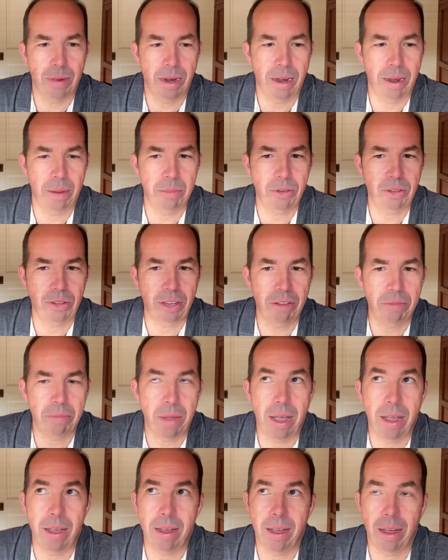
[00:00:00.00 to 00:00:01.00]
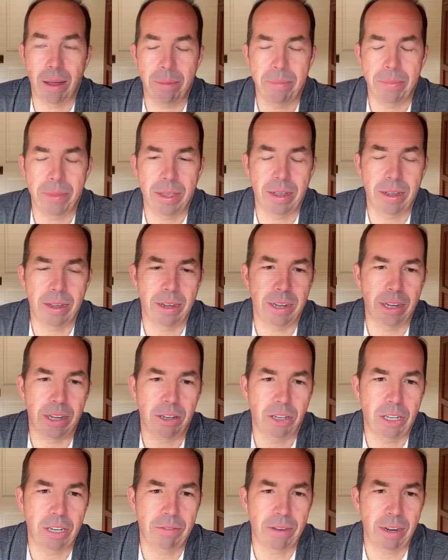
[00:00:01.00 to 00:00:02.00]
I'm Steve May. I'm the
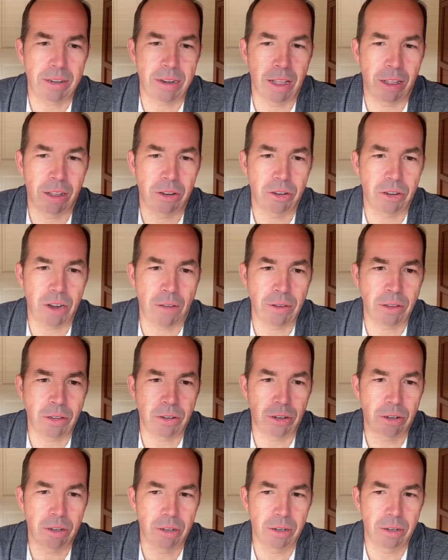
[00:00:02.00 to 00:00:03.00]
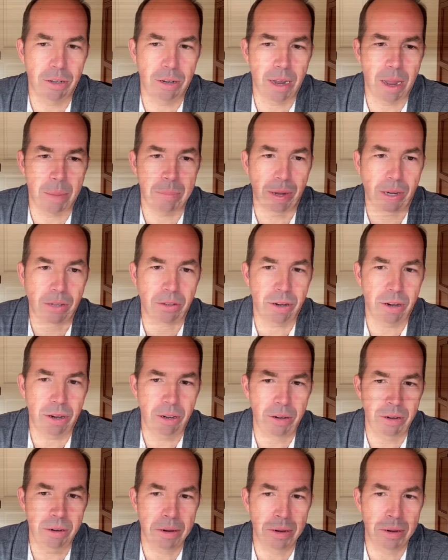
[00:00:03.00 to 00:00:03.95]
Chief Technology Officer at Pixar.